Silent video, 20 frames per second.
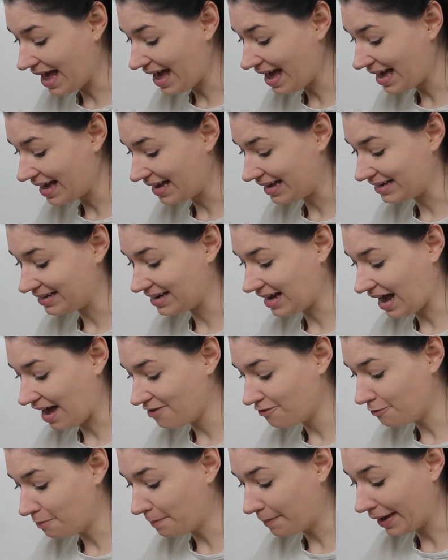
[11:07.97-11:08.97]
And
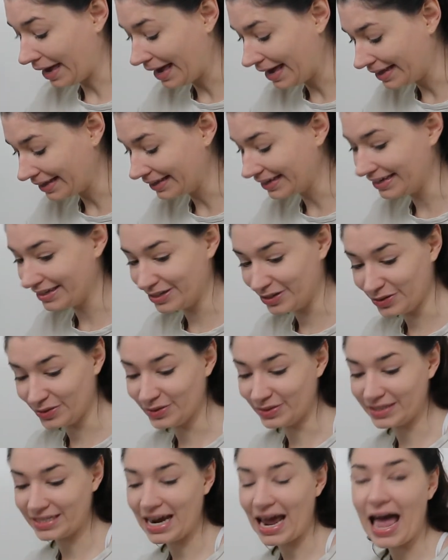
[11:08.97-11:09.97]
I've barely
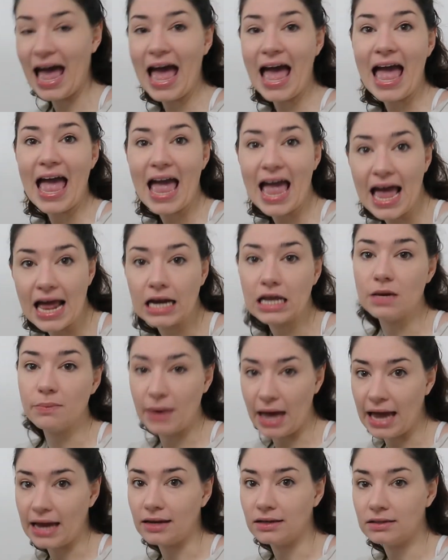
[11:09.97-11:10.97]
used any
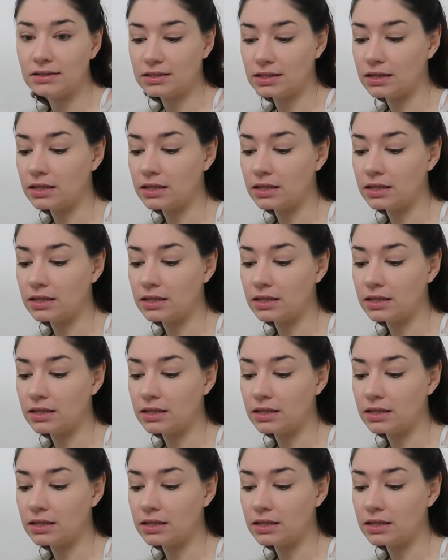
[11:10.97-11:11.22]
paint.